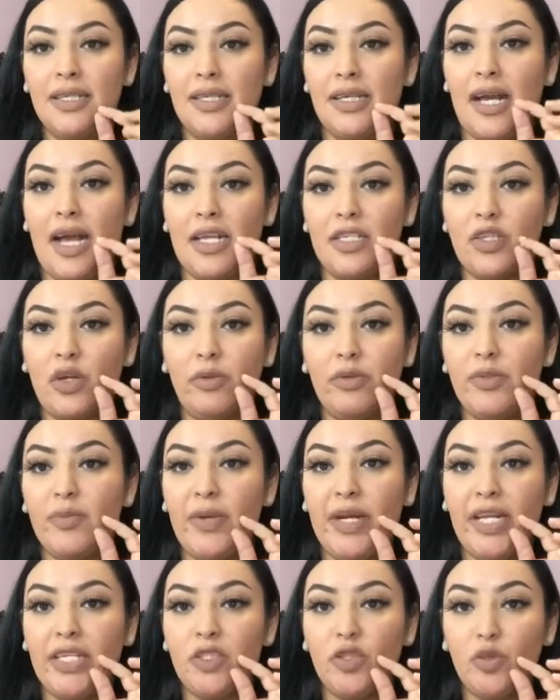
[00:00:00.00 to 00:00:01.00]
has always
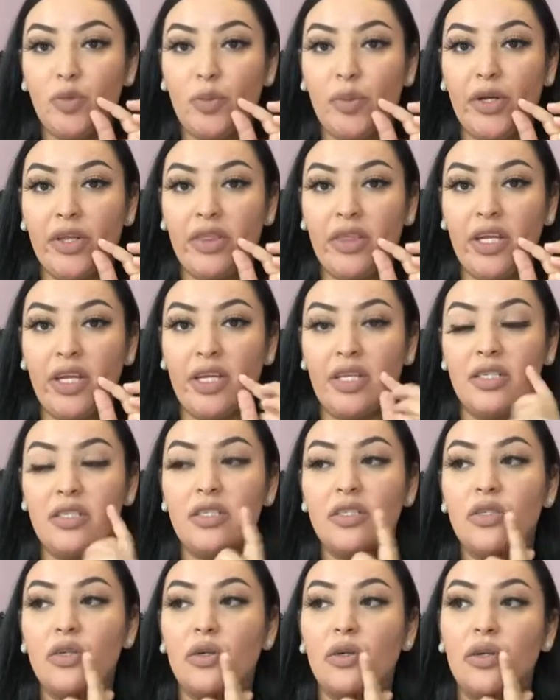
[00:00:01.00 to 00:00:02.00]
been like super thin.
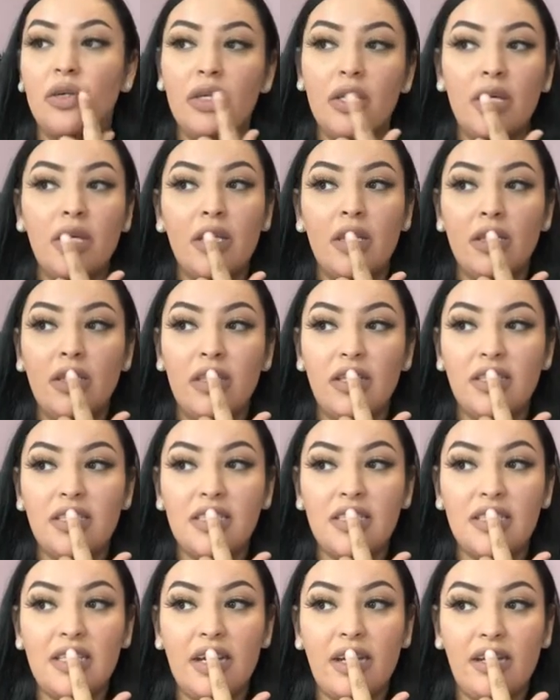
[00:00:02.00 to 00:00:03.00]
So
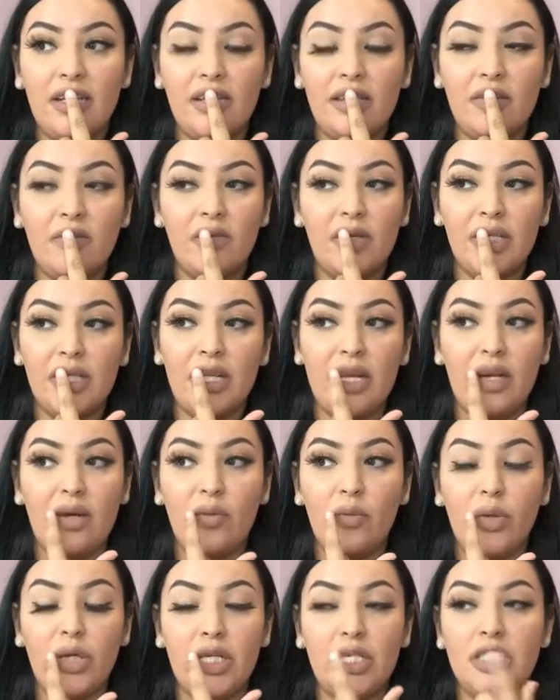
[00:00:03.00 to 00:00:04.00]
this is like the one that I
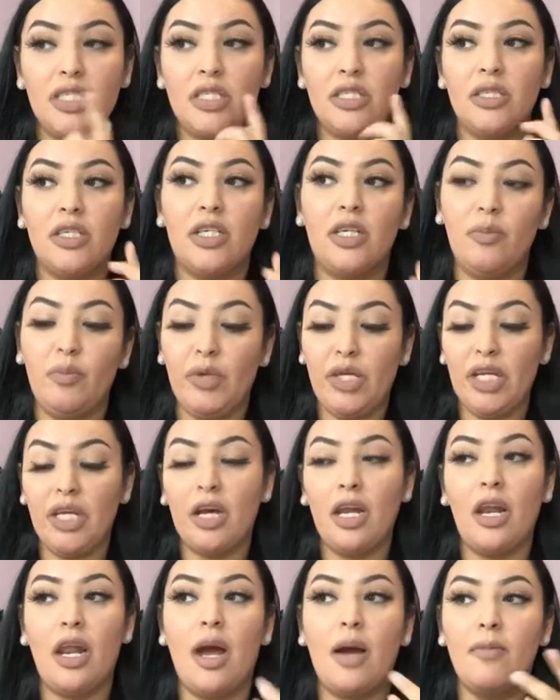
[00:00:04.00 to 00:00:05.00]
wish could be
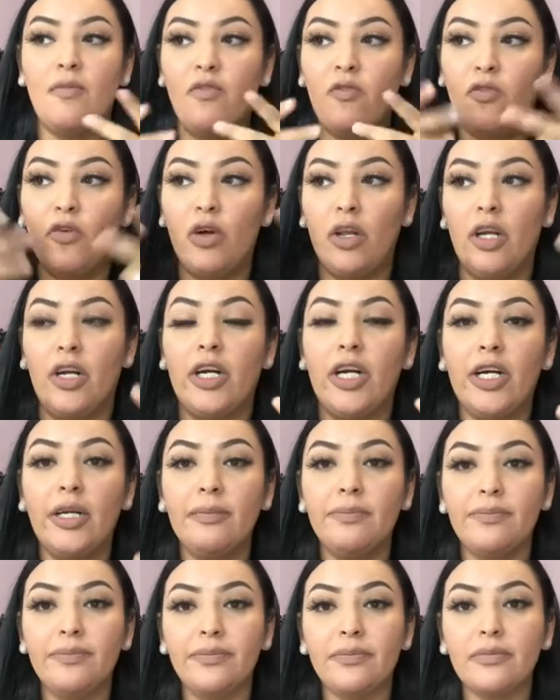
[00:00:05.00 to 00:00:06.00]
a lot
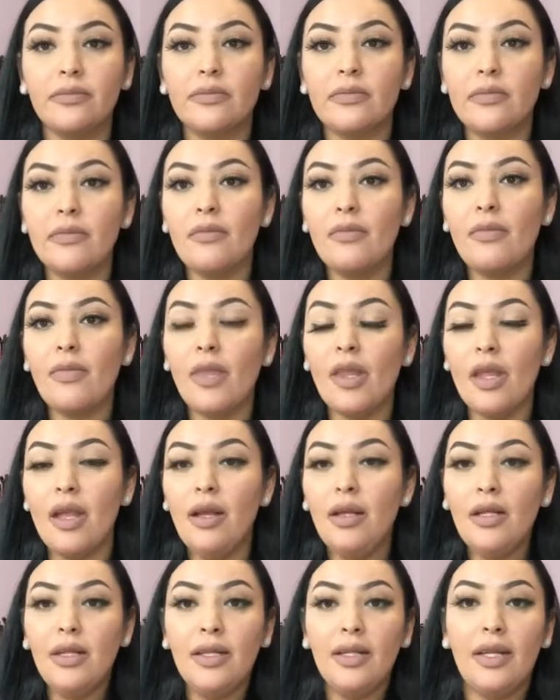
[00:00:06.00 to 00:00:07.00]
fuller.
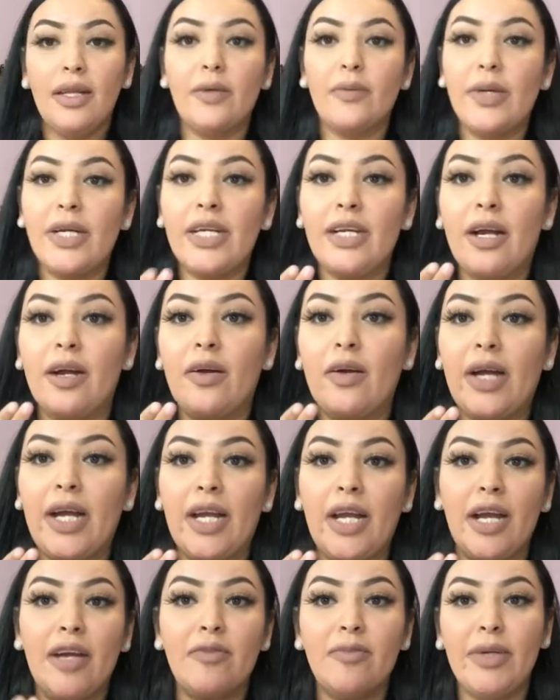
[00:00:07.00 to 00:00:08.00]
Like right now,
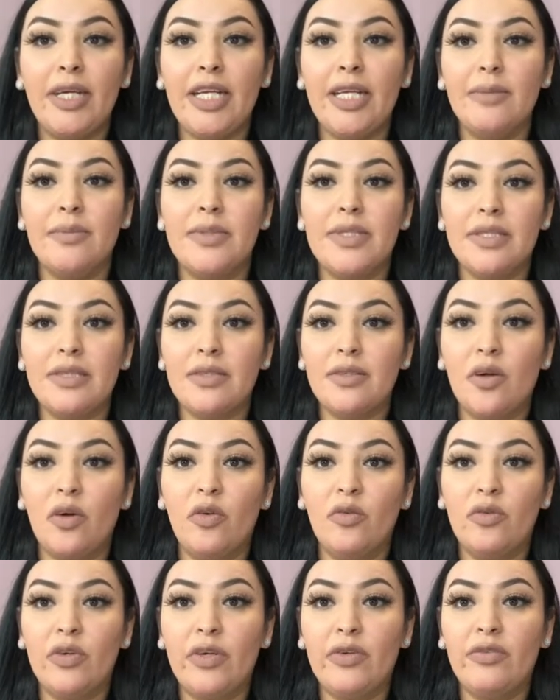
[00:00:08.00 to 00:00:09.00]
I have my lips
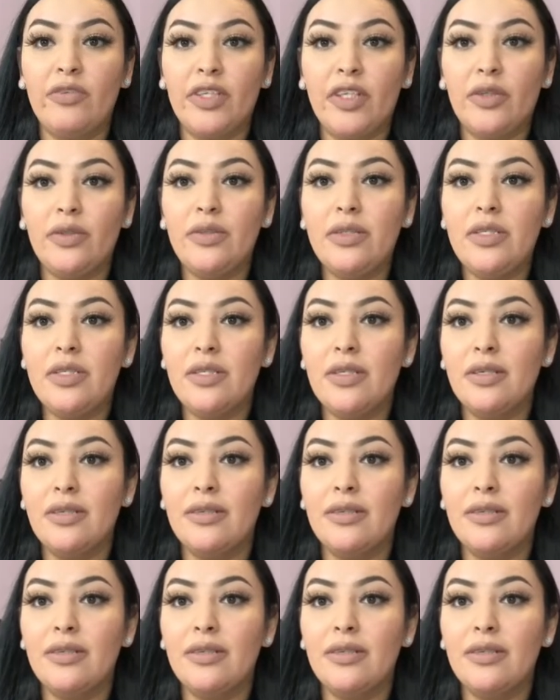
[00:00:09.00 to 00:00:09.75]
overfilled.